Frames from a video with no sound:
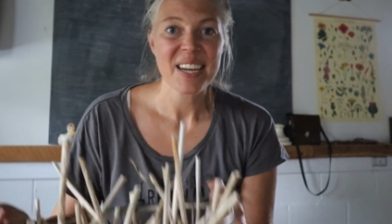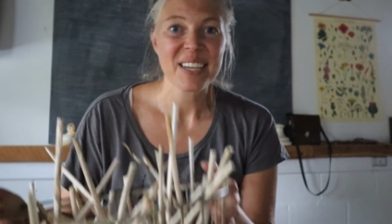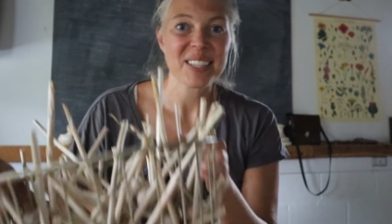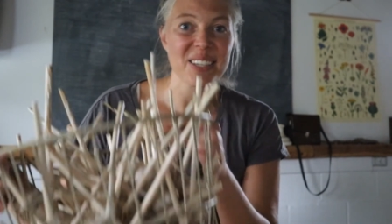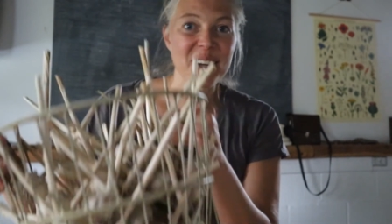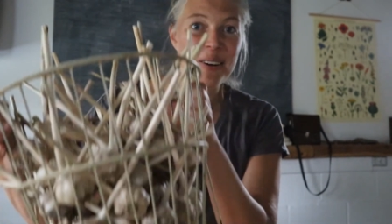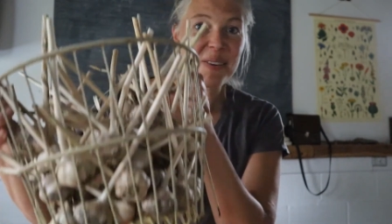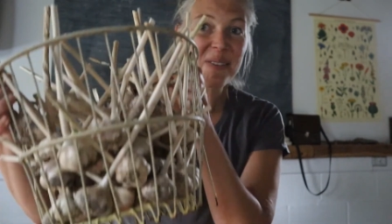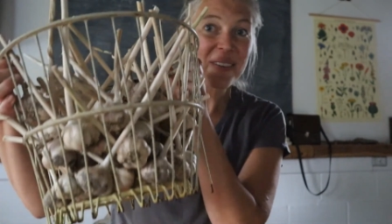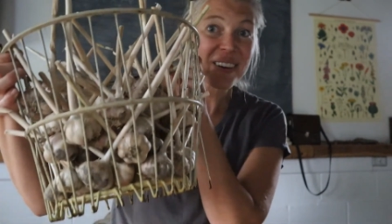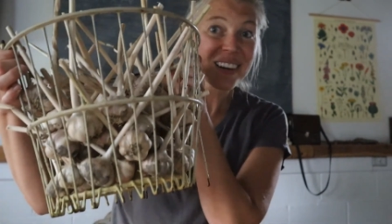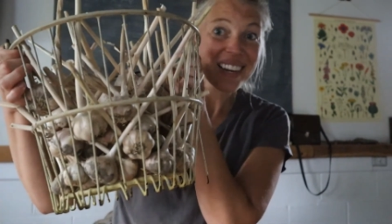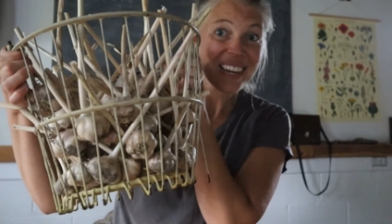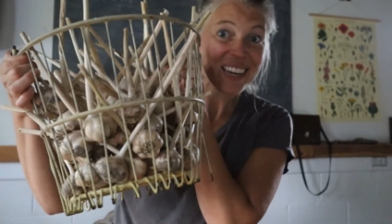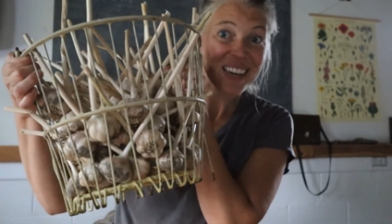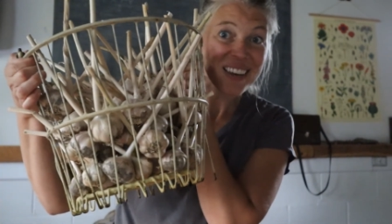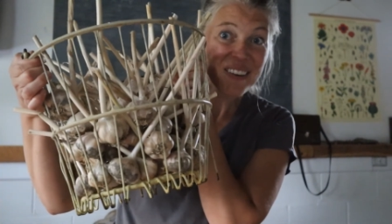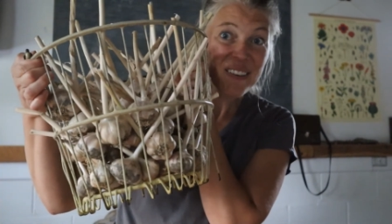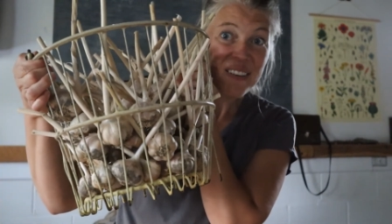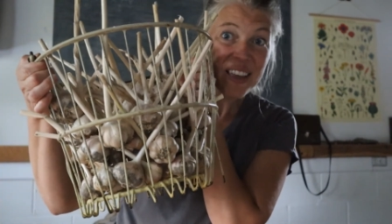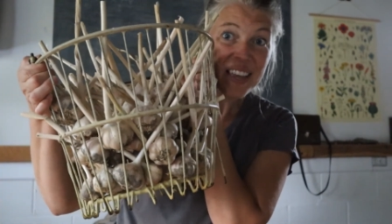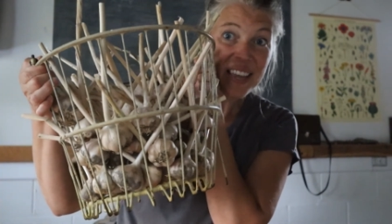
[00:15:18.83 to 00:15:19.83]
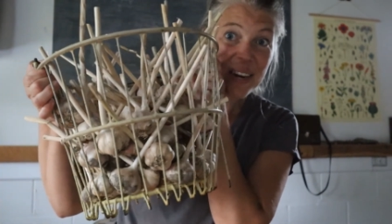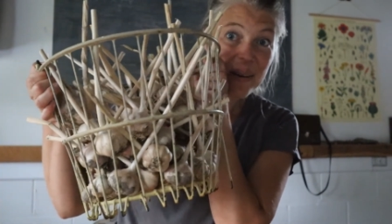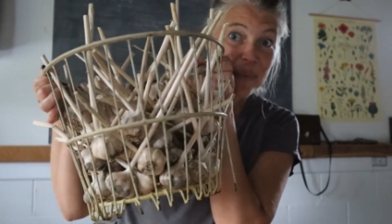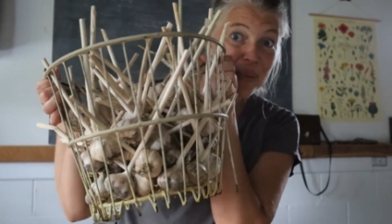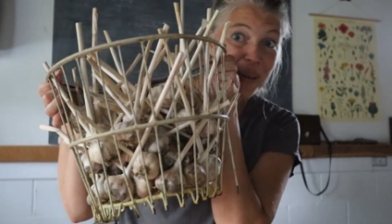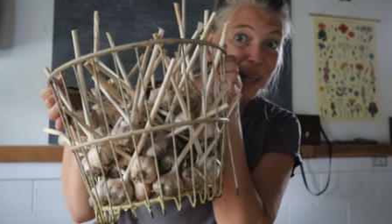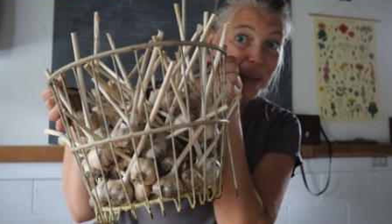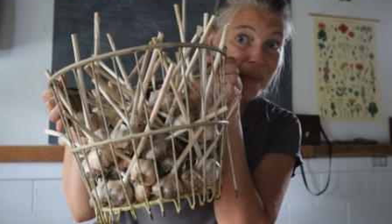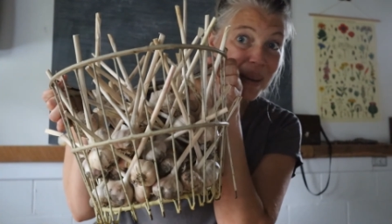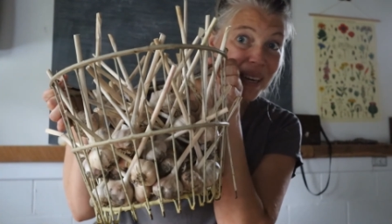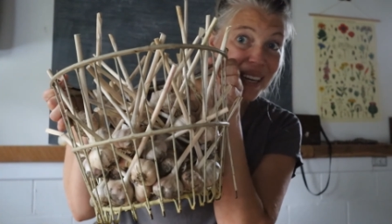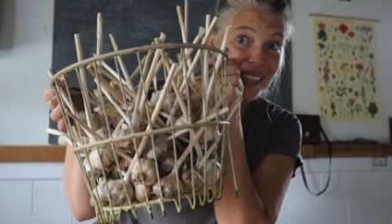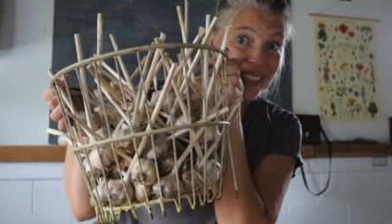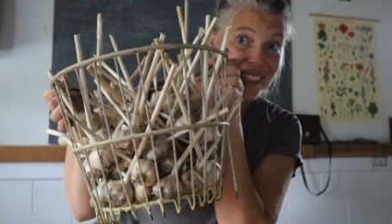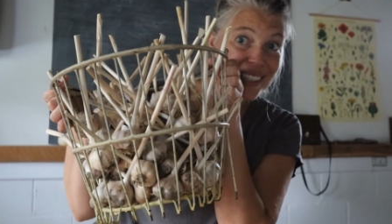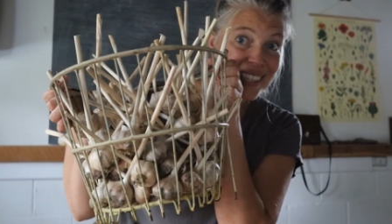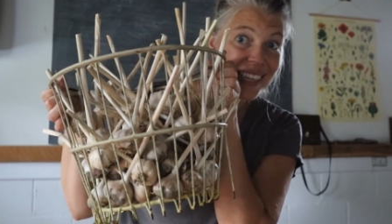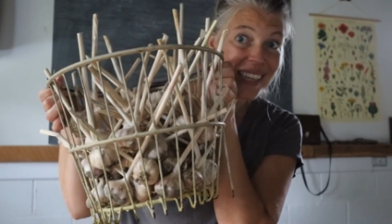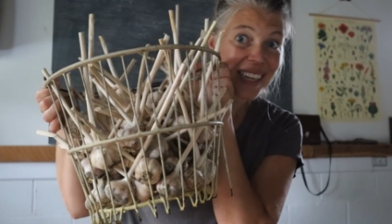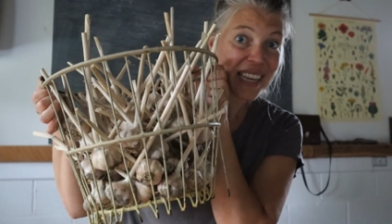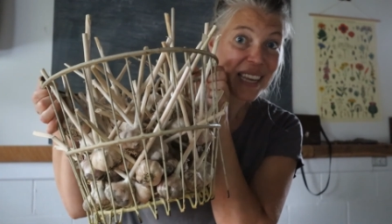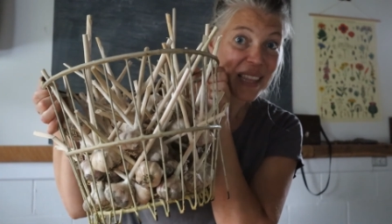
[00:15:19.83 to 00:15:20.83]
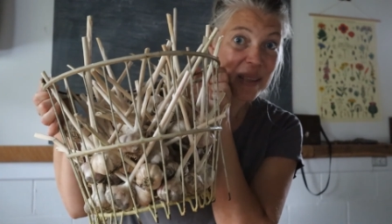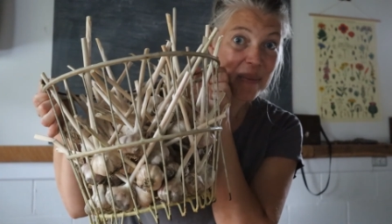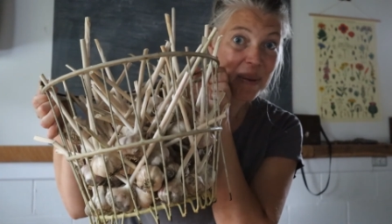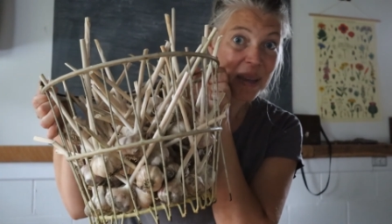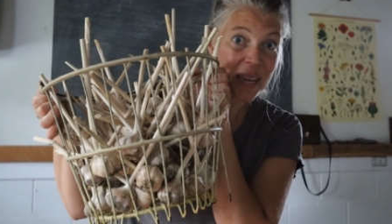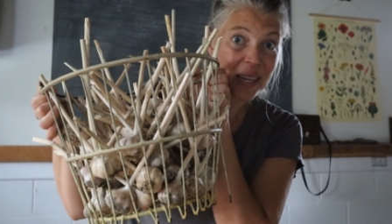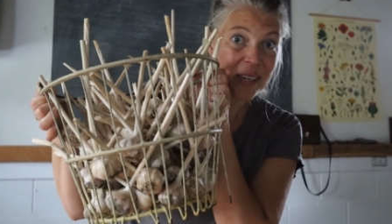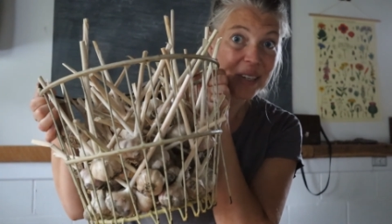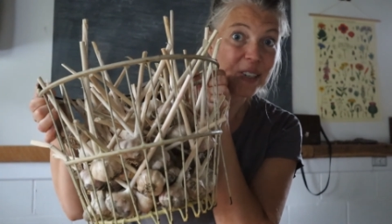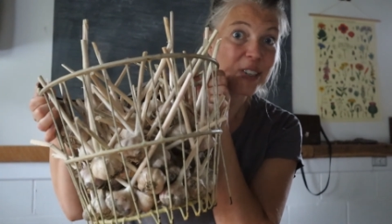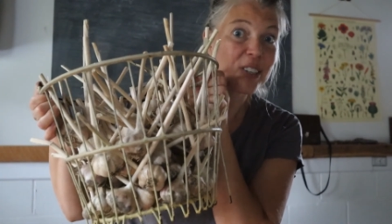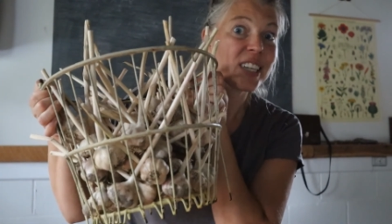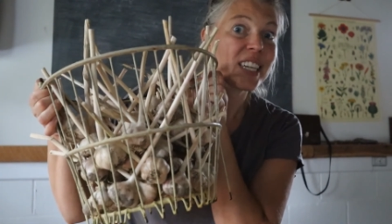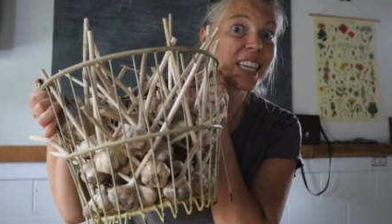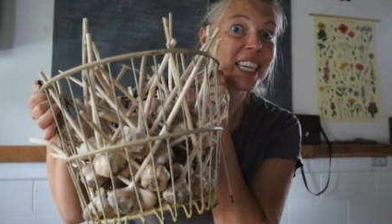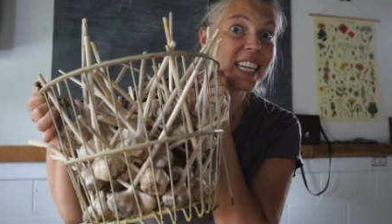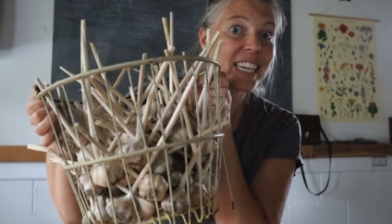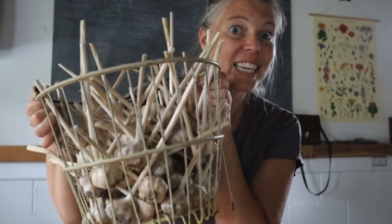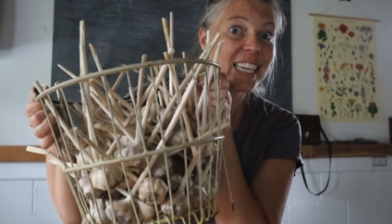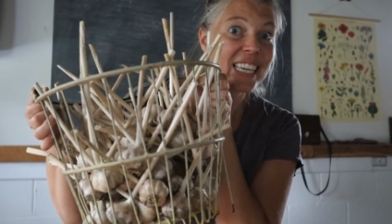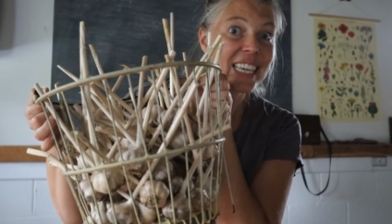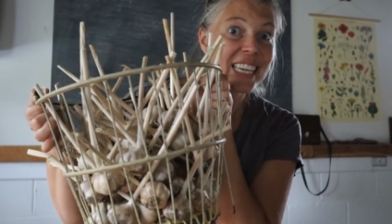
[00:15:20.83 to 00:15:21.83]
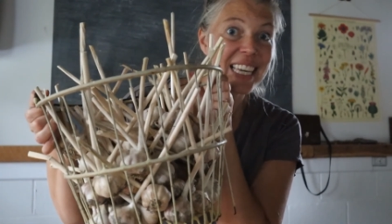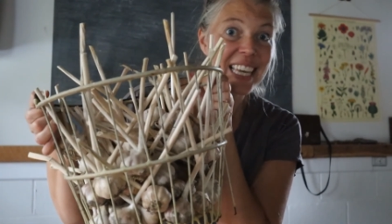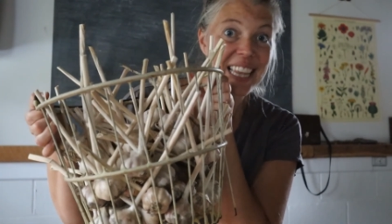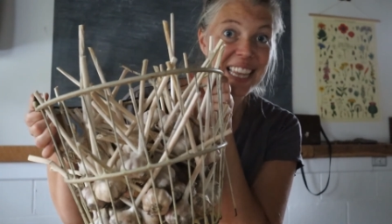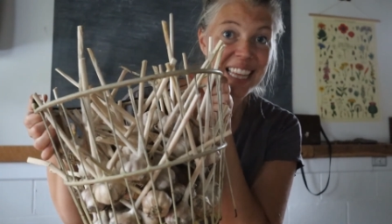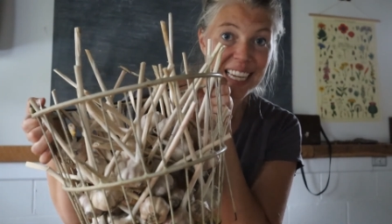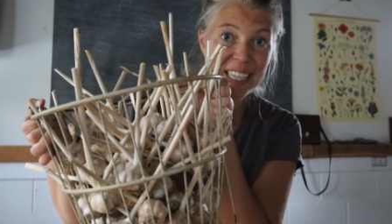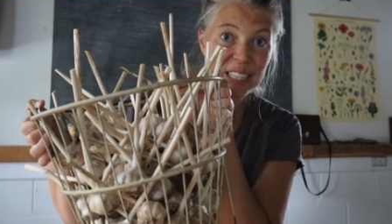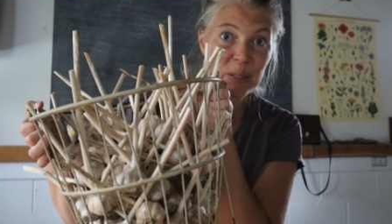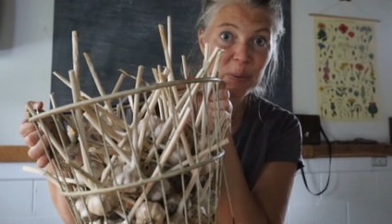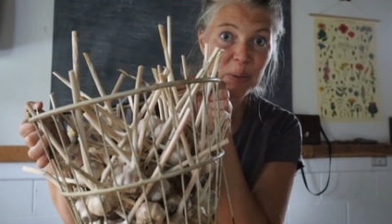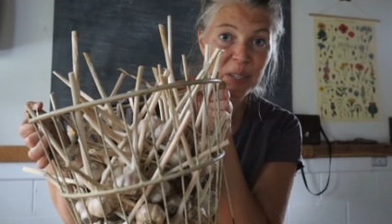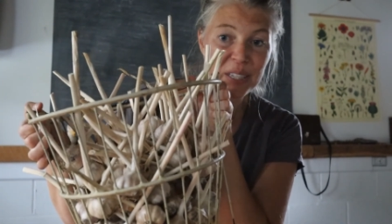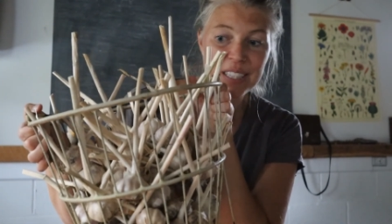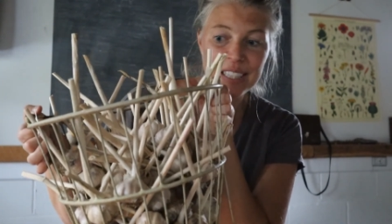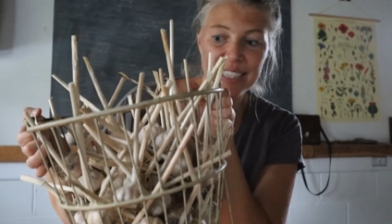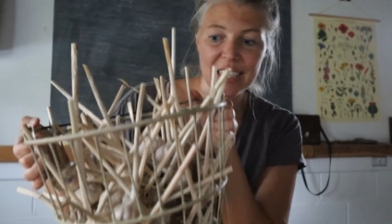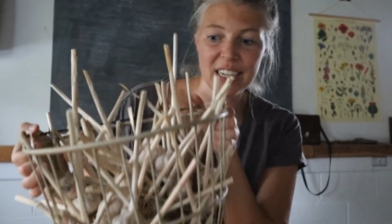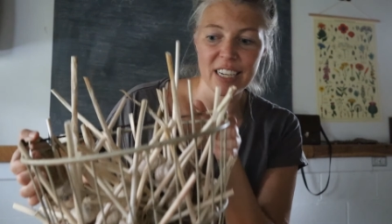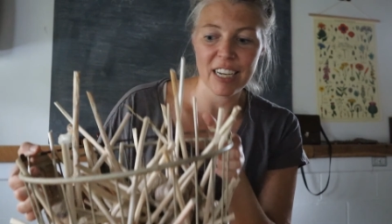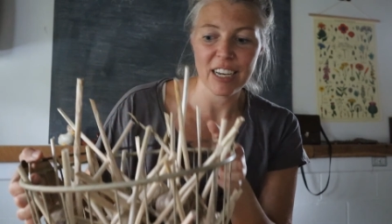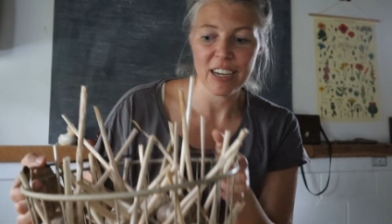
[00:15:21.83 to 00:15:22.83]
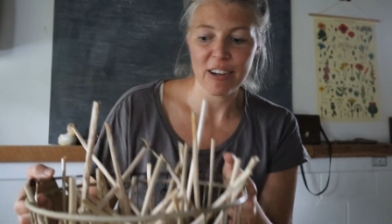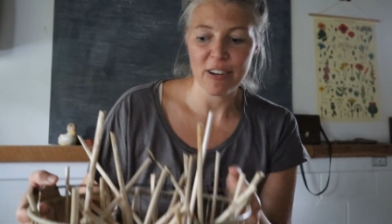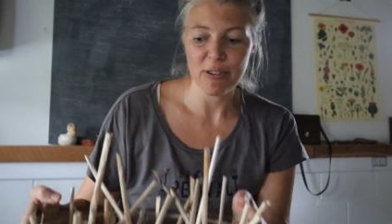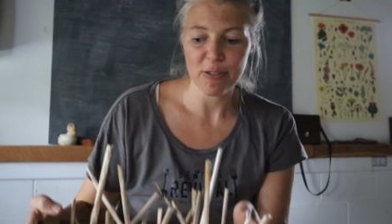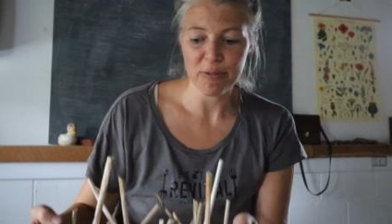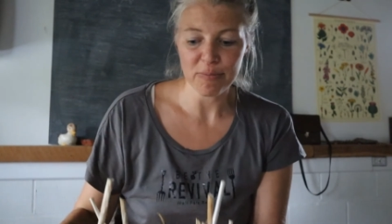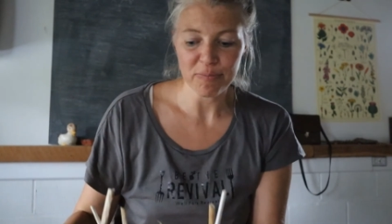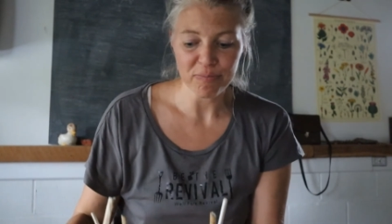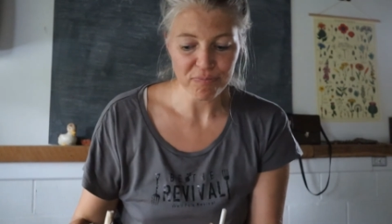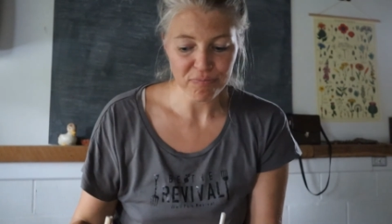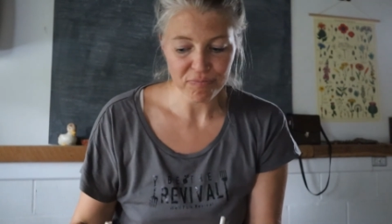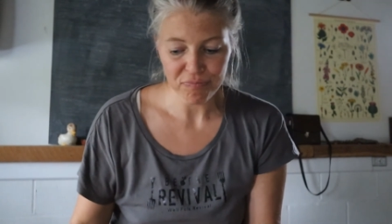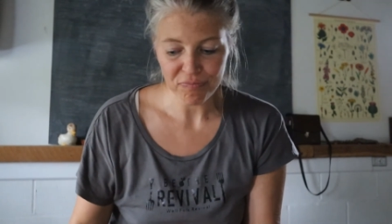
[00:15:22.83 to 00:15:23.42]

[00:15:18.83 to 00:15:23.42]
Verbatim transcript: So in a pretty basket in the pantry, that's where it's gonna go.